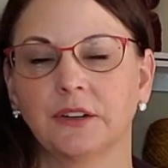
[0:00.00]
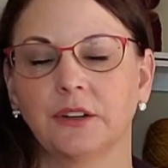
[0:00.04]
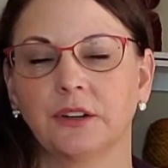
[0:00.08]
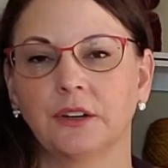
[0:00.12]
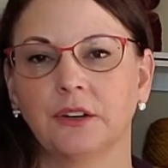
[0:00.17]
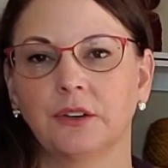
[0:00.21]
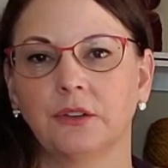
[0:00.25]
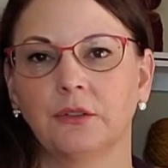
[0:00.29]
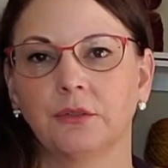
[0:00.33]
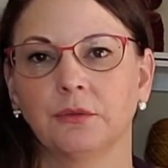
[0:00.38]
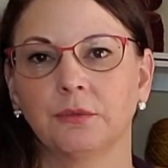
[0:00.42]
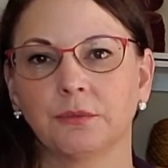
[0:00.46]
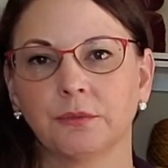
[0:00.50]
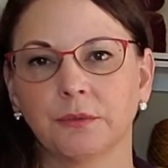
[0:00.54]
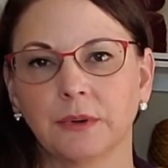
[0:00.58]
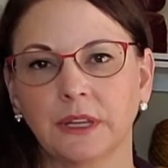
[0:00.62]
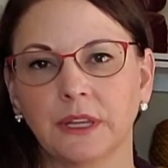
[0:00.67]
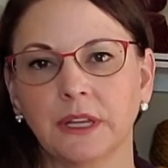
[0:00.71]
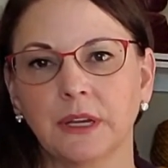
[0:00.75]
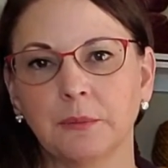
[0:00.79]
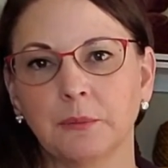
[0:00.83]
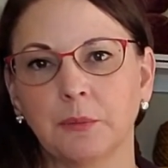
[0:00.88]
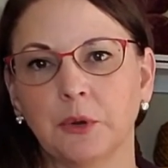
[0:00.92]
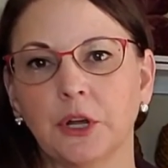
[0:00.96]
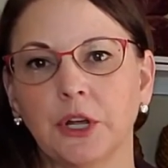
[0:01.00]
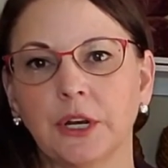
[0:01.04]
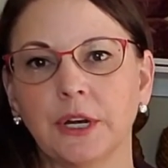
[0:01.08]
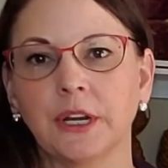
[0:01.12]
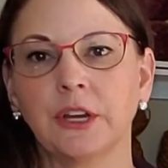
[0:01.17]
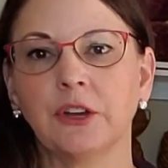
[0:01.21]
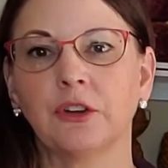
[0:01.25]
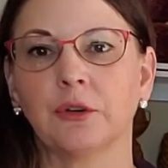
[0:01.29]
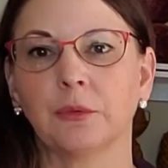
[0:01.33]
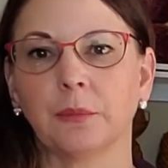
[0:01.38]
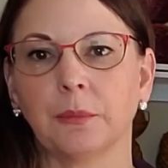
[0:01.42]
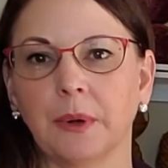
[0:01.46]
you're really putting
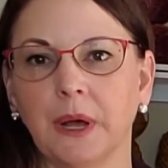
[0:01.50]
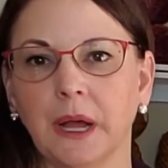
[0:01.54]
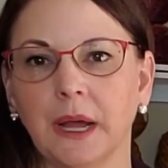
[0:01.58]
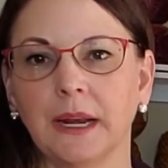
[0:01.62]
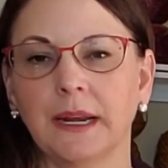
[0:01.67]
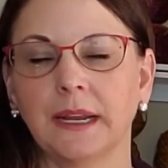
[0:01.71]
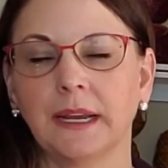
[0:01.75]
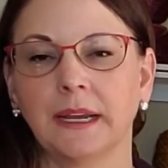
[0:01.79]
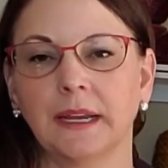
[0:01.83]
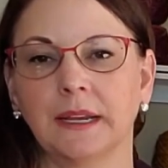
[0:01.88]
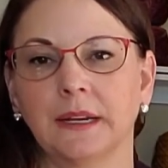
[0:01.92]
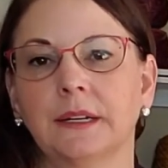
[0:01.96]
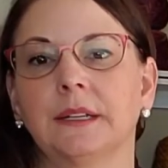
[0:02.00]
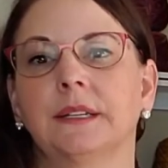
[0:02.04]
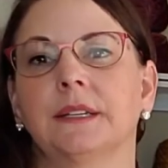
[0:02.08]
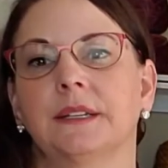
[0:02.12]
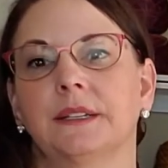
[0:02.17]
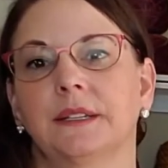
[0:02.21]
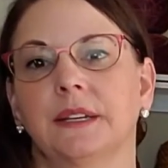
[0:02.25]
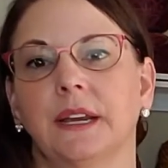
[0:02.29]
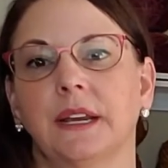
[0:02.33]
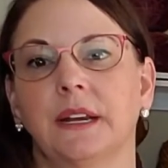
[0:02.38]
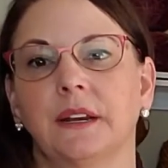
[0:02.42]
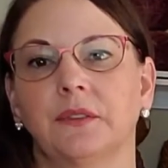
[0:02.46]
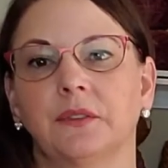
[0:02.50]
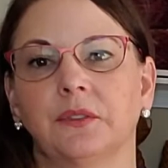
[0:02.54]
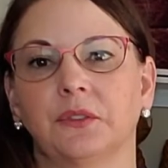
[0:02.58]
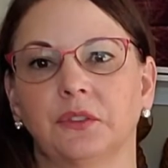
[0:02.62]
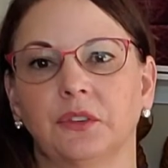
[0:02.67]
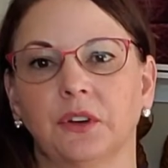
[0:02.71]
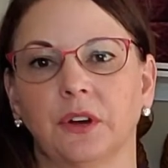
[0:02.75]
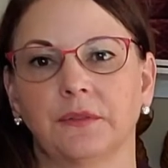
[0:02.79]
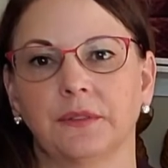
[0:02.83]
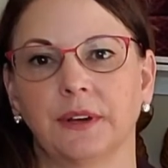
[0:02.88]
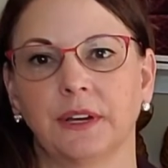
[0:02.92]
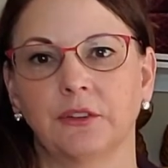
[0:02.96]
your body in a state of
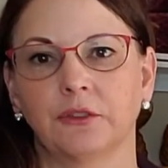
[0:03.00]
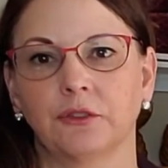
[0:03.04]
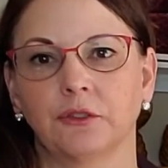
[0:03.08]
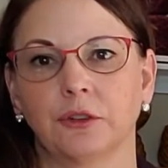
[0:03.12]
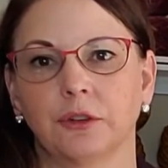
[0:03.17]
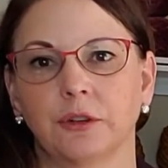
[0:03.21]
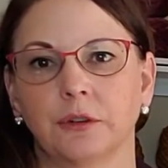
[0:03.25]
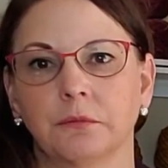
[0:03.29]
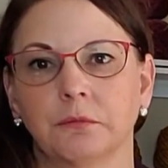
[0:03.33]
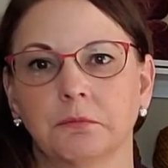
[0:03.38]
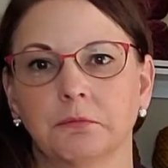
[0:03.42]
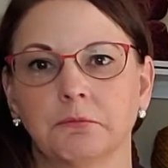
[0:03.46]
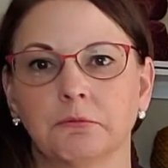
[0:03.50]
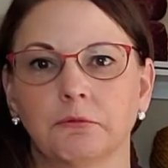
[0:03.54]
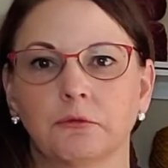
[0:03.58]
starvation,